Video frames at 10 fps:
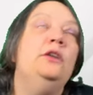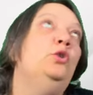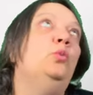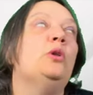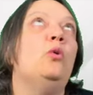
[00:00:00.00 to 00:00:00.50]
You
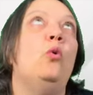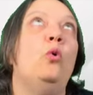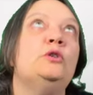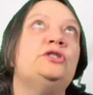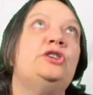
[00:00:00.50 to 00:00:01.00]
will
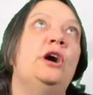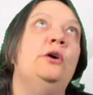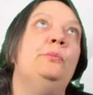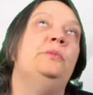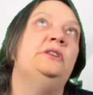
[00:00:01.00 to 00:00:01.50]

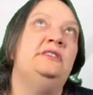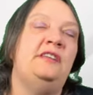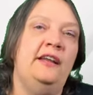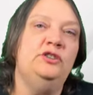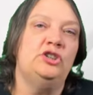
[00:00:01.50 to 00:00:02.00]
also
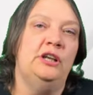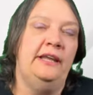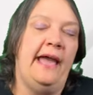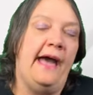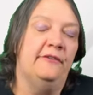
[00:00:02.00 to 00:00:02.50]

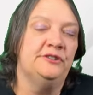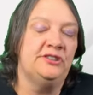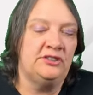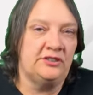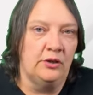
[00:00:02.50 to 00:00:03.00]
potentially have
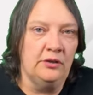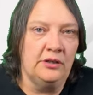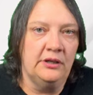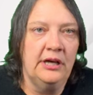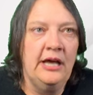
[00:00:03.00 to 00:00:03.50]

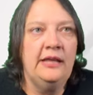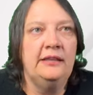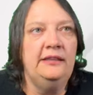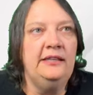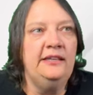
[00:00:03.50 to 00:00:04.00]
silk.
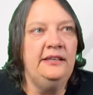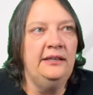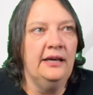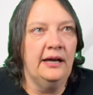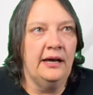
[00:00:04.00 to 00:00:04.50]

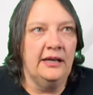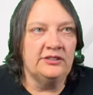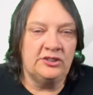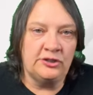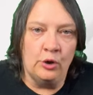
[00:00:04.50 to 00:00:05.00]
The
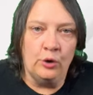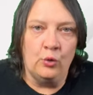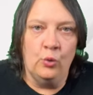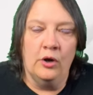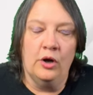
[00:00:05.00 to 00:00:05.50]

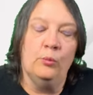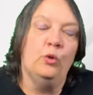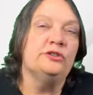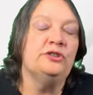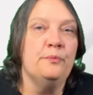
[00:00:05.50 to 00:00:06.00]
silkworm
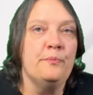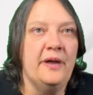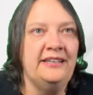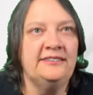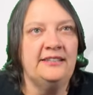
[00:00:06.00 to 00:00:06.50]
was
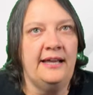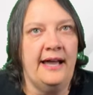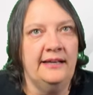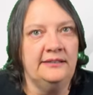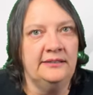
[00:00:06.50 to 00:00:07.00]

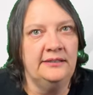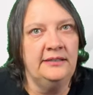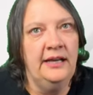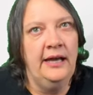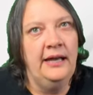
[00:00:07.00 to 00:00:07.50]

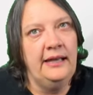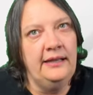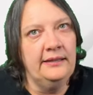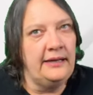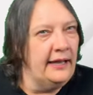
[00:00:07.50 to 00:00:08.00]
domesticated
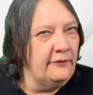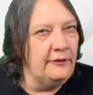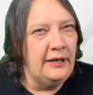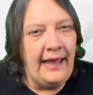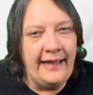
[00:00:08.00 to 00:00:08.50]
in the kind of
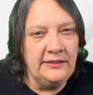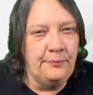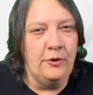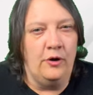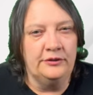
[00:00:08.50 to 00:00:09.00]
late
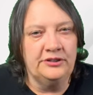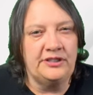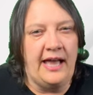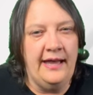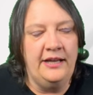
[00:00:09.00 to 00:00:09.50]

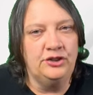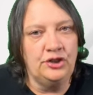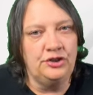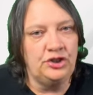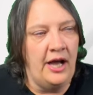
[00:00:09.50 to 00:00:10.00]
Bronze Age
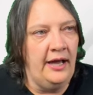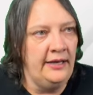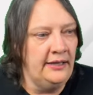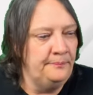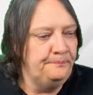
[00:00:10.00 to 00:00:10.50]
in
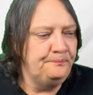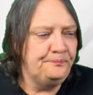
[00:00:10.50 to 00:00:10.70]
China.